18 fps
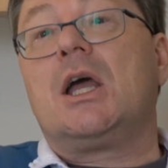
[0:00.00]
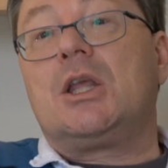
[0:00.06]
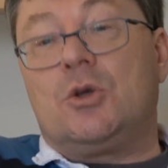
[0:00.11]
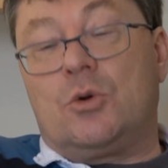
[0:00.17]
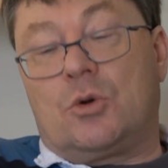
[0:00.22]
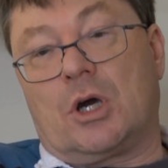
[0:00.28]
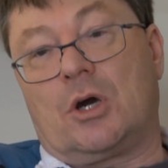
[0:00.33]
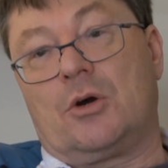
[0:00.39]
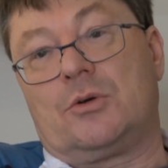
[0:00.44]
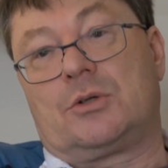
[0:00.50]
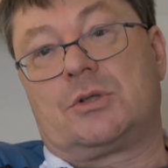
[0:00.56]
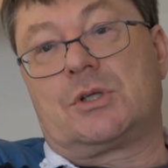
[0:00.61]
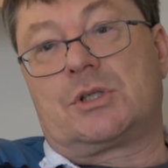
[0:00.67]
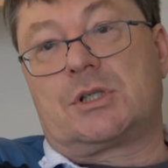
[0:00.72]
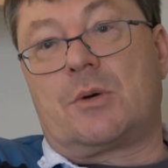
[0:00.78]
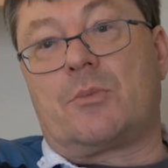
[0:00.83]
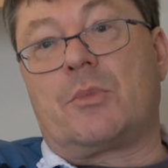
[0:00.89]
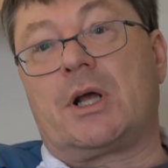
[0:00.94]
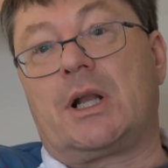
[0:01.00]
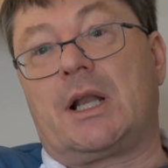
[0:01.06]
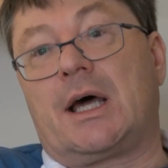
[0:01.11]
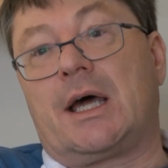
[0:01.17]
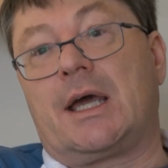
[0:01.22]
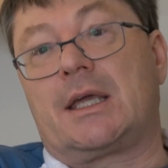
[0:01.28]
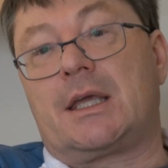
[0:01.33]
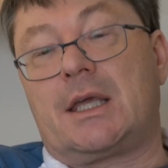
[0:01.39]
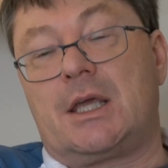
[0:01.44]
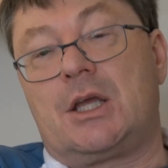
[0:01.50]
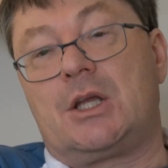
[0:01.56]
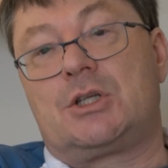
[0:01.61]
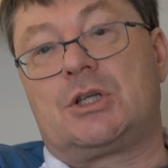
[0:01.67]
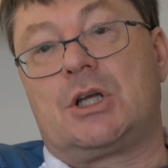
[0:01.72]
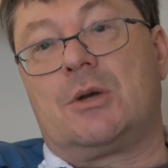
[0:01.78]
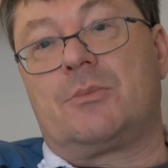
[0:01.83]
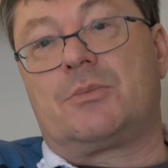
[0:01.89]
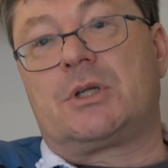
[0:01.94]
You go to somewhere like
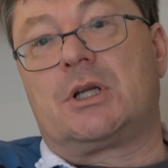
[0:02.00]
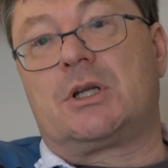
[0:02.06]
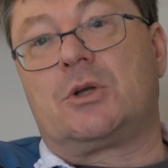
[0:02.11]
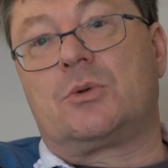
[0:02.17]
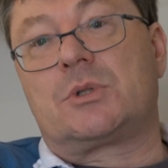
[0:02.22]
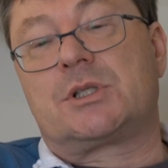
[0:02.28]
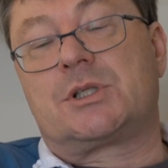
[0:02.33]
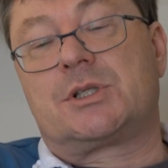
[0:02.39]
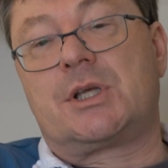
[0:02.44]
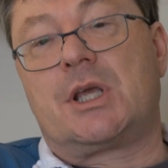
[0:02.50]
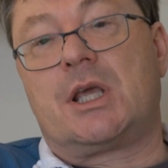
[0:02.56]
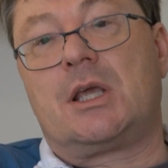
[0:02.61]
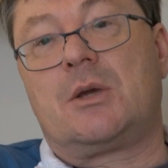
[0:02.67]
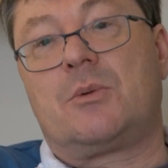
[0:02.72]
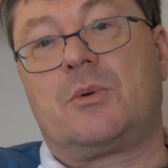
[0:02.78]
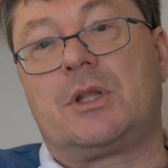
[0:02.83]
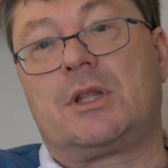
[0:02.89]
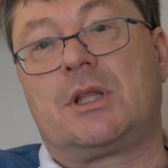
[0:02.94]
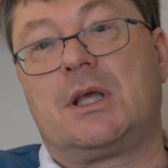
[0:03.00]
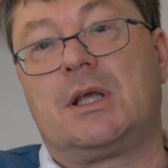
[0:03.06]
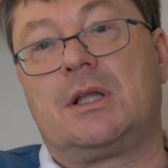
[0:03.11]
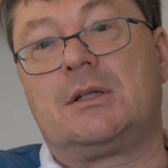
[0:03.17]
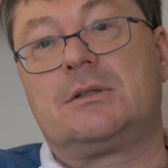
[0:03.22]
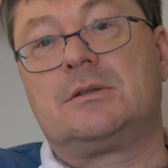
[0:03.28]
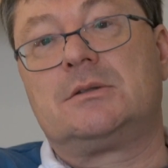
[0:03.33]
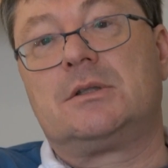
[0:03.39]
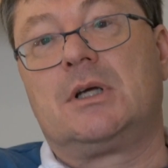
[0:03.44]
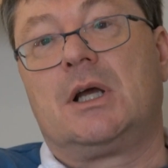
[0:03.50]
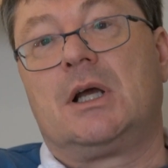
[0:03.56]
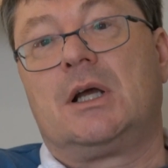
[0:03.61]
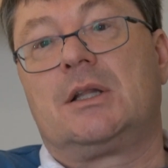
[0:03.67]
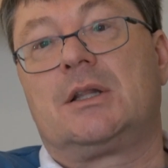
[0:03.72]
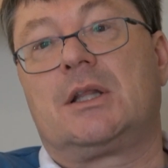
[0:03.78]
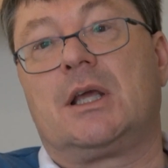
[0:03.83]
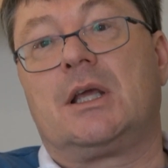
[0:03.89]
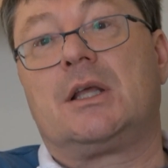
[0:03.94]
Egypt and you'll see within
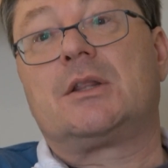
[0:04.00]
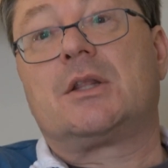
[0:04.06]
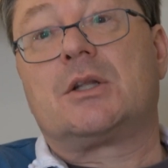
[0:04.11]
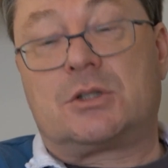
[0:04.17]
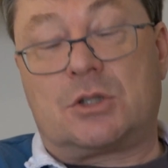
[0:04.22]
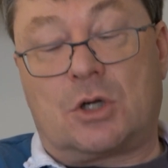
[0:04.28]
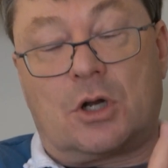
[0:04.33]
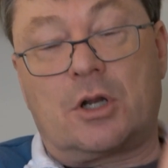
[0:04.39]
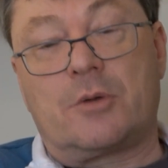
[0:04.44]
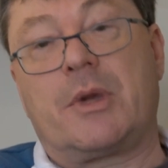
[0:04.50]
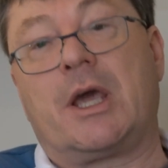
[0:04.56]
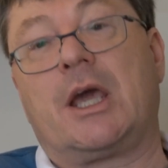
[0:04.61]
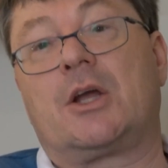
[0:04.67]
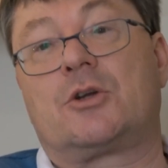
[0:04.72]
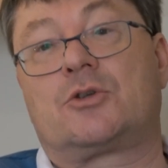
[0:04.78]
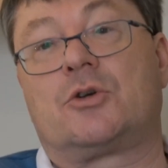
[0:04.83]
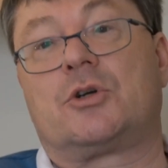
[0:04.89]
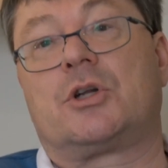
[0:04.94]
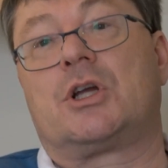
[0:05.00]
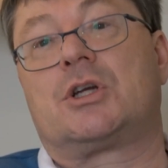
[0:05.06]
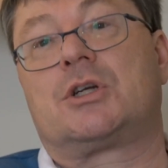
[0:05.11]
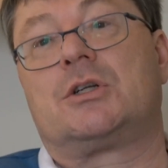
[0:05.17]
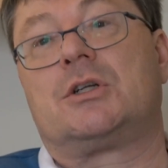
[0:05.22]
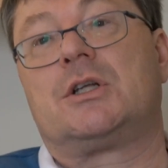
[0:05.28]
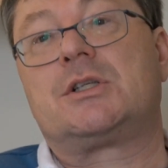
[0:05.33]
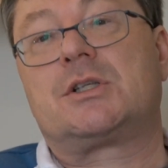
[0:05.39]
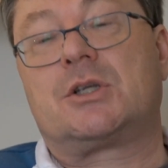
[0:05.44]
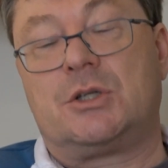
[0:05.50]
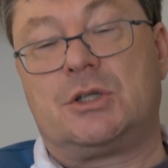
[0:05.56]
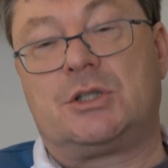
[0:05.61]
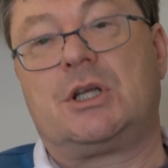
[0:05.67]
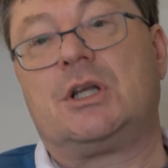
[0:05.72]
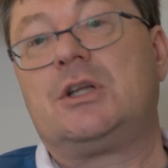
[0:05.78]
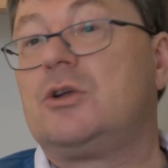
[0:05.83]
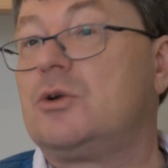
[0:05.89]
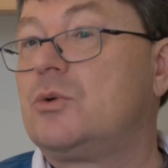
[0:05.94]
the Ptolemaic tradition is
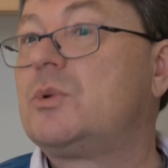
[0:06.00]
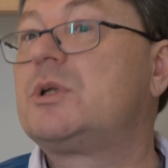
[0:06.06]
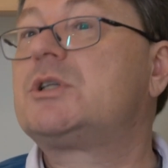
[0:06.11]
continued,